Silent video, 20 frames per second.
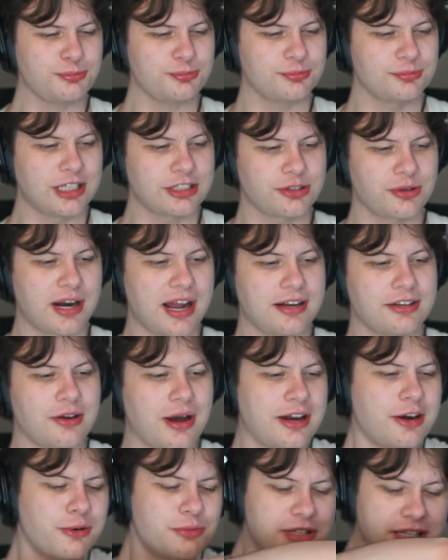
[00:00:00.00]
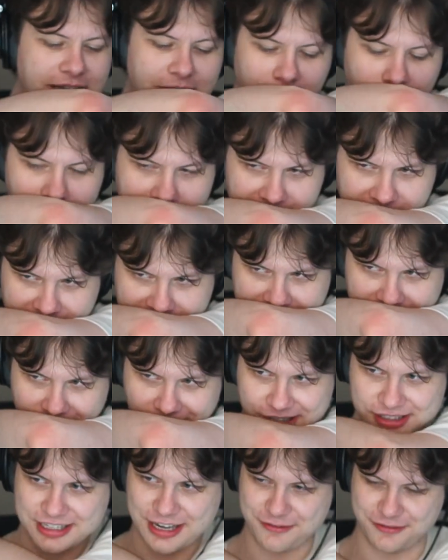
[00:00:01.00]
That's what I do. I don't really go in here
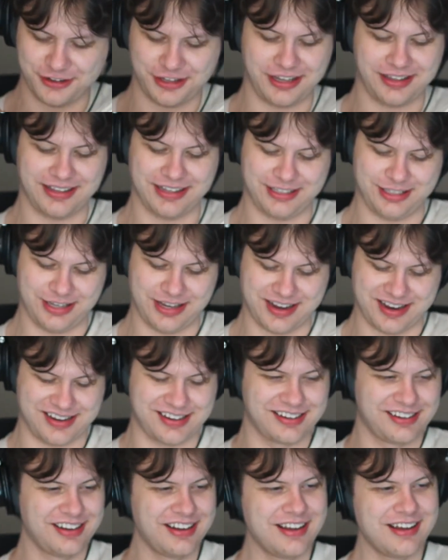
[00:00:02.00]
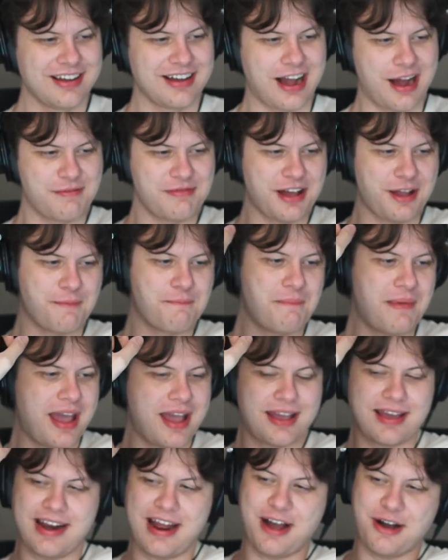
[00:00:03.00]
because I feel like that's like... I'm like
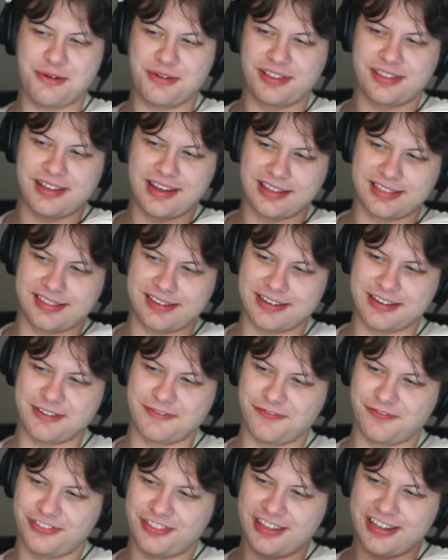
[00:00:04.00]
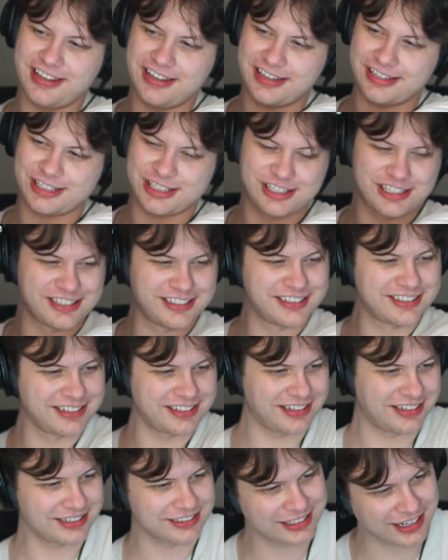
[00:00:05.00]
making out with like this.
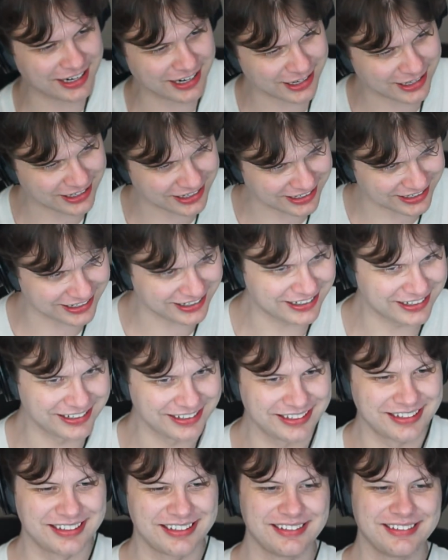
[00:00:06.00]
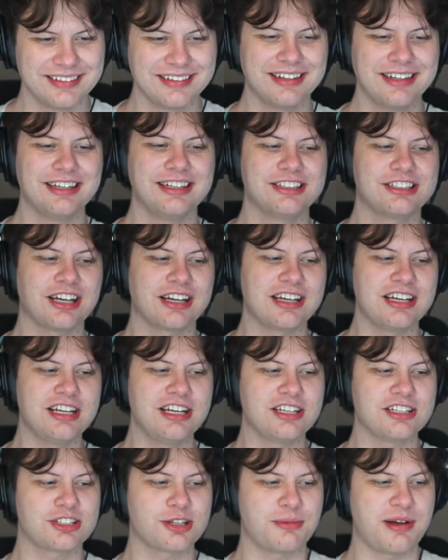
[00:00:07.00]
It's like it's like
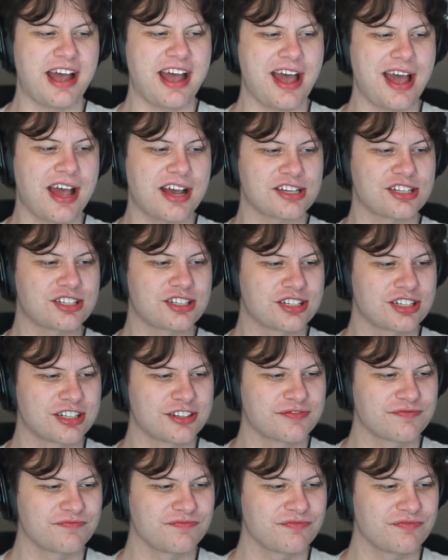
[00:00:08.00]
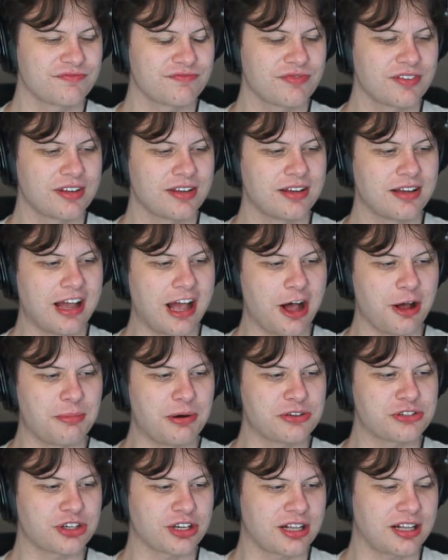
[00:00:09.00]
eating some ass.
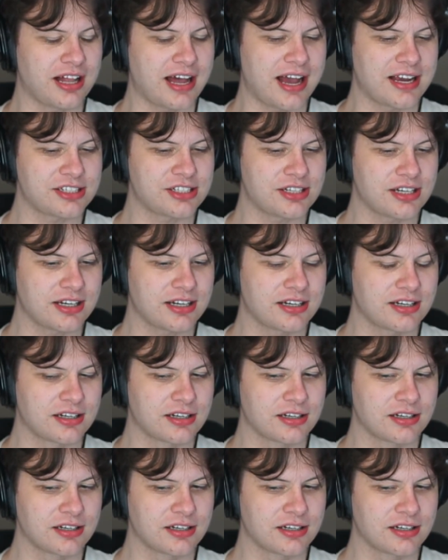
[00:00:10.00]
Elbow's a classic.